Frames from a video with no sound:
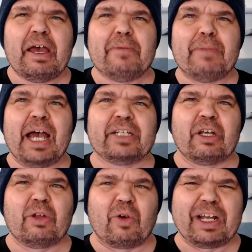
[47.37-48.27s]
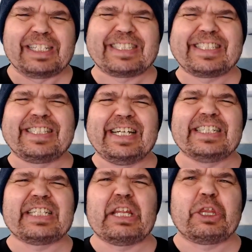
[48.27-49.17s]
Mandalorian
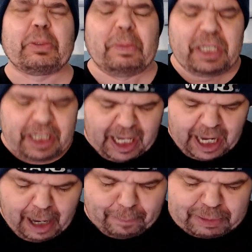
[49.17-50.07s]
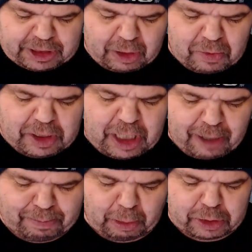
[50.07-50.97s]
Season 3, episode
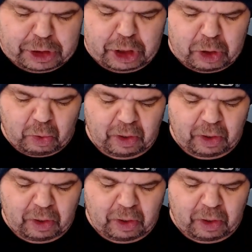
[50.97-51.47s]
number 2.